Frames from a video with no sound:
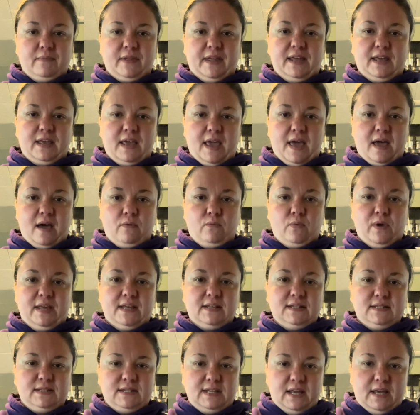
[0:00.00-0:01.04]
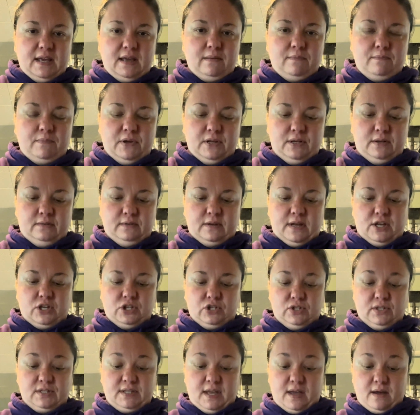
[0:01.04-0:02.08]
Like, yeah, we can see it, but as
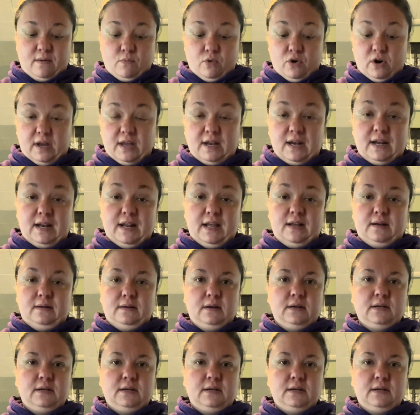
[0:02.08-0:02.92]
you see, I'm working it in.